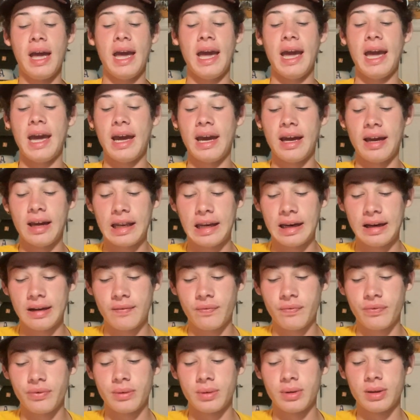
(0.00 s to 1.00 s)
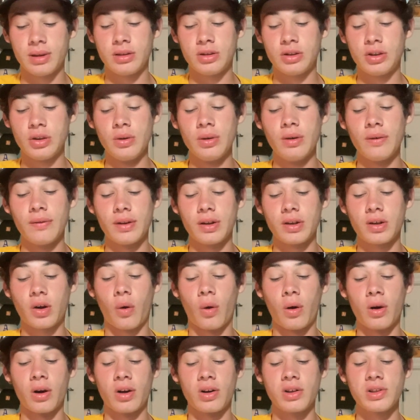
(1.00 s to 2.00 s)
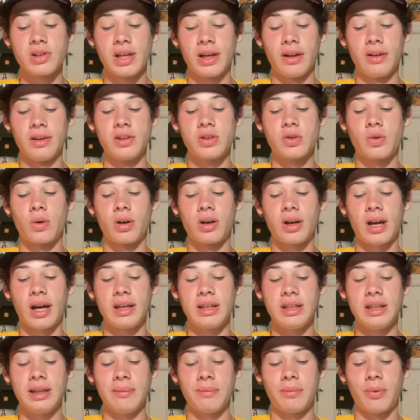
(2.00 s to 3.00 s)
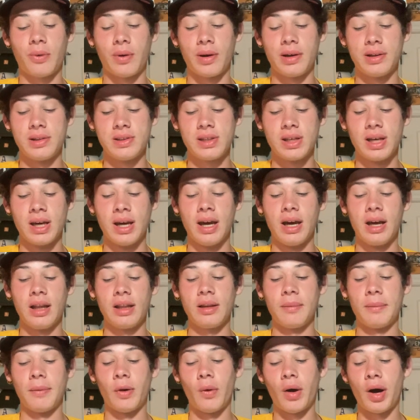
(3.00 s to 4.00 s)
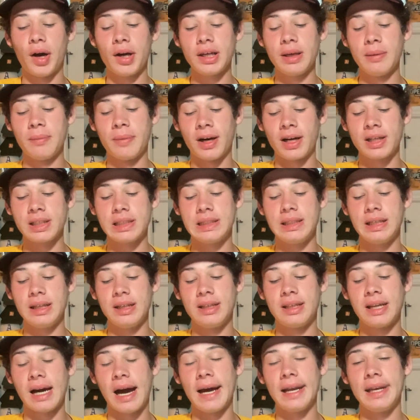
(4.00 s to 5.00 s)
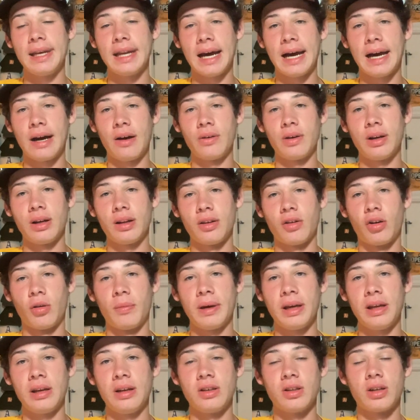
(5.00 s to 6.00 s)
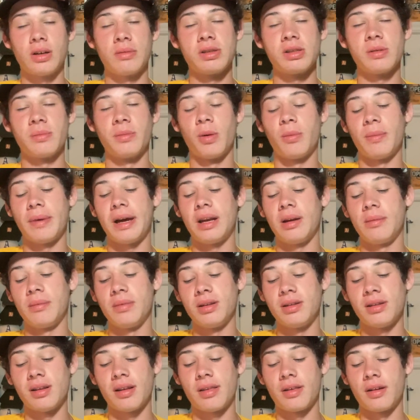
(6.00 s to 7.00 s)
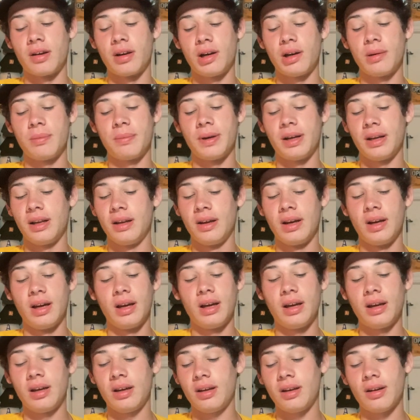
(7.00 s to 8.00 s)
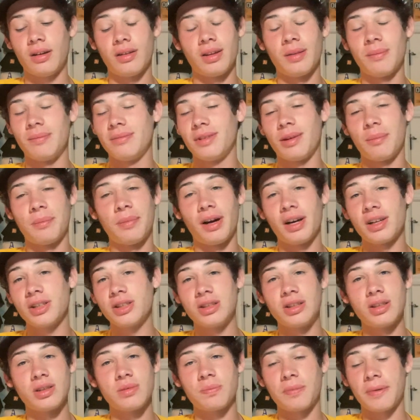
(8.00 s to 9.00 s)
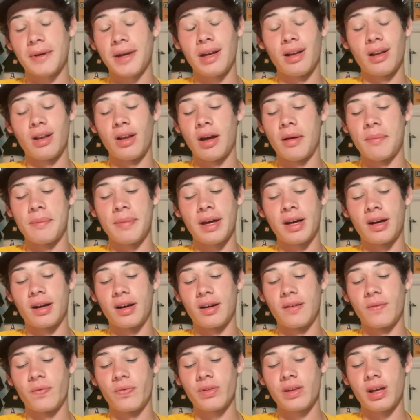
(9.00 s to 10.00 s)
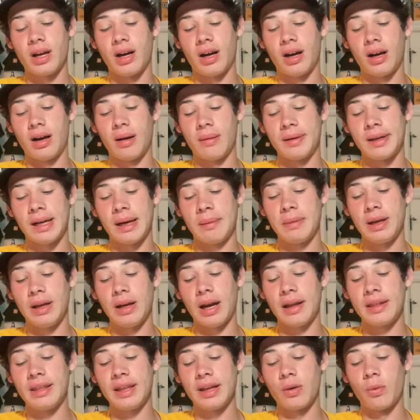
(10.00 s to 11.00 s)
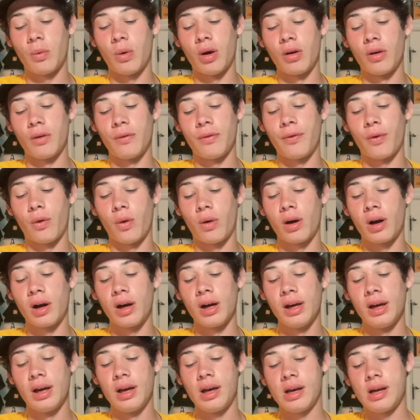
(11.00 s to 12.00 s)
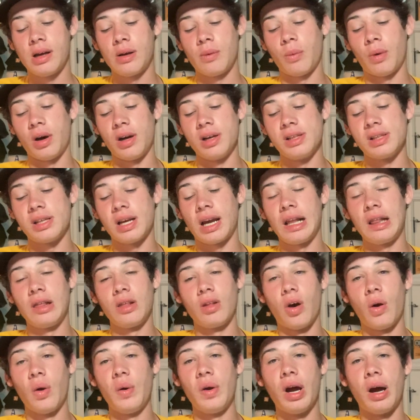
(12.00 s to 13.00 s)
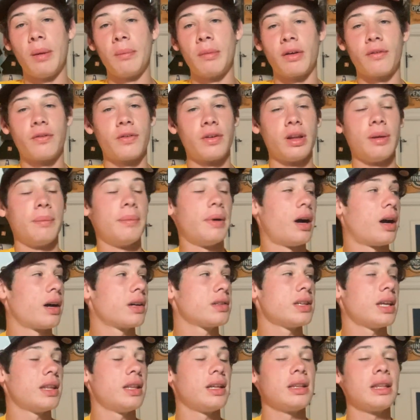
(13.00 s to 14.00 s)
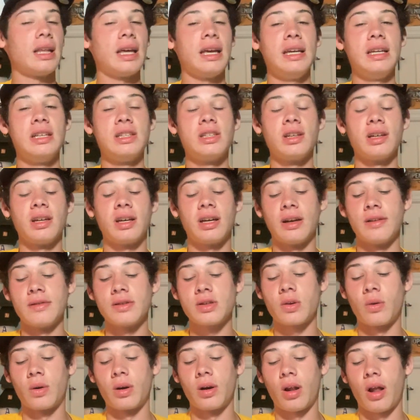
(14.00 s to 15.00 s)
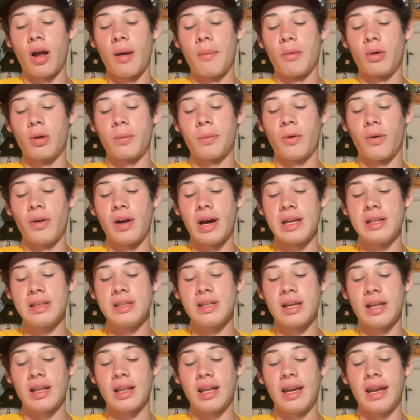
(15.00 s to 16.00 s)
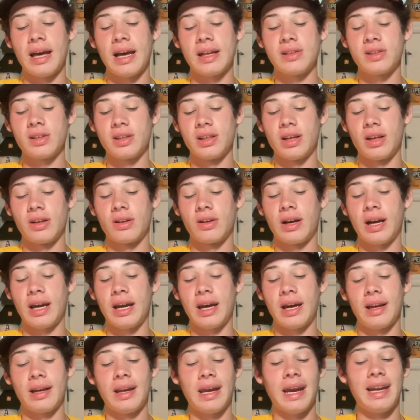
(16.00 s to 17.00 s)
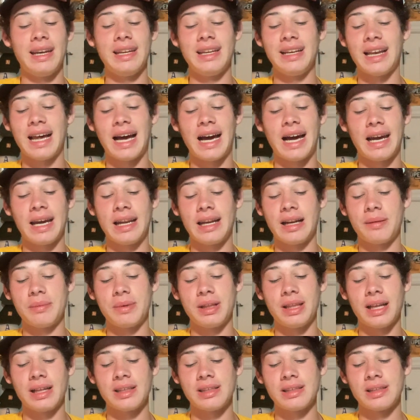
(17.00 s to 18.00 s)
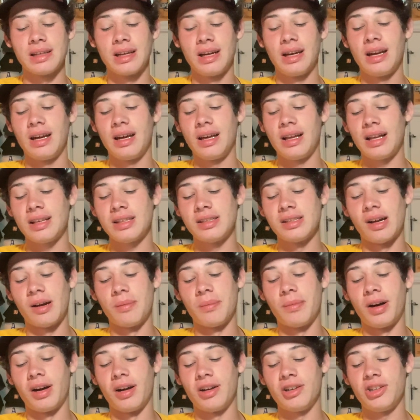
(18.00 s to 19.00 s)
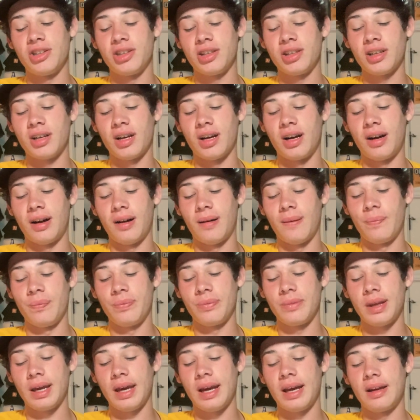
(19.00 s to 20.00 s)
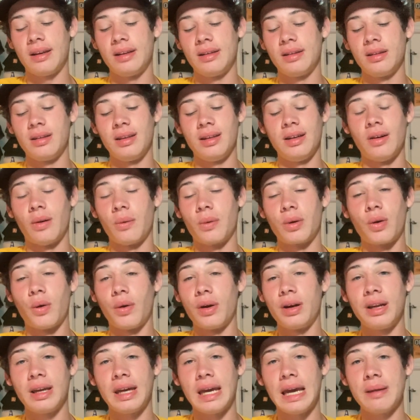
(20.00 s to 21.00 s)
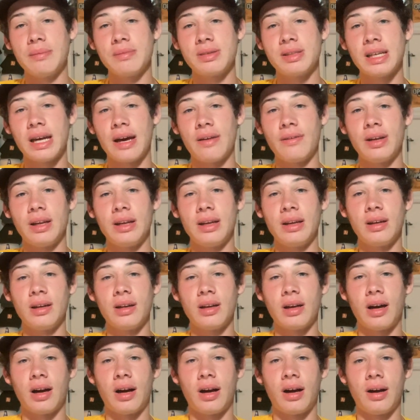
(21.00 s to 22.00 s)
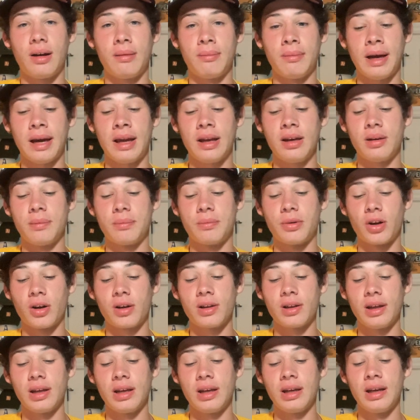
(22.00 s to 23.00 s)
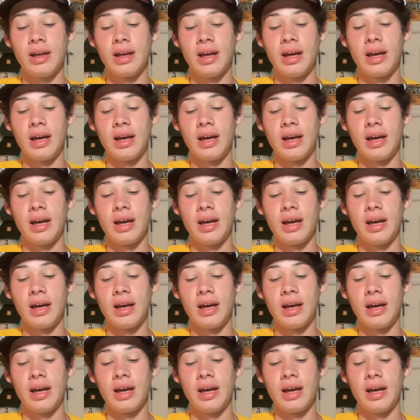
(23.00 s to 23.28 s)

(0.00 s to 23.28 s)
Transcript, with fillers: and two of the quarters, they only scored 19 points. The Milwaukee Bucks did die down a little bit in terms of momentum in the third, but you know the, the Bucks just played a lot better. Um, and I mean, I think 104 was a low number for the Bucks. I think they easily could have scored a lot more points. The Nets, on the other hand, 89. I mean, that's that's not much. Um, and you know, we're going to Game Seven, um, heading to Brooklyn.